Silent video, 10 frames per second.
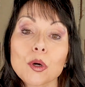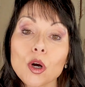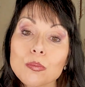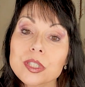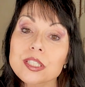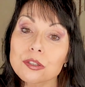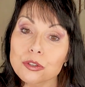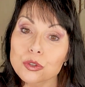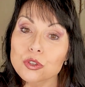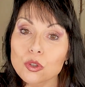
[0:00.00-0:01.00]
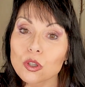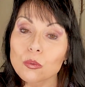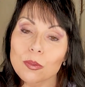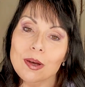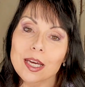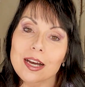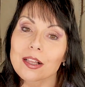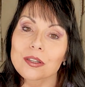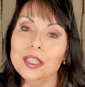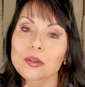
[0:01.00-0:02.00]
Purple is a neutral with my
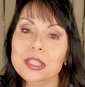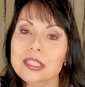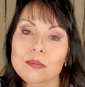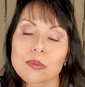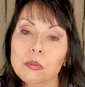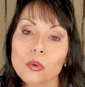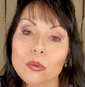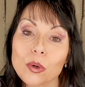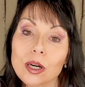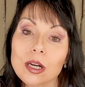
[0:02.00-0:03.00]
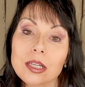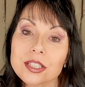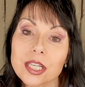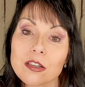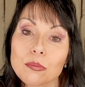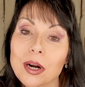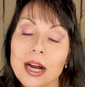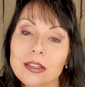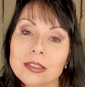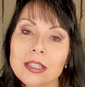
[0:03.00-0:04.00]
coloring, whereas some people would wear a shade of
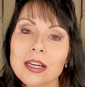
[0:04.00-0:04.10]
brown.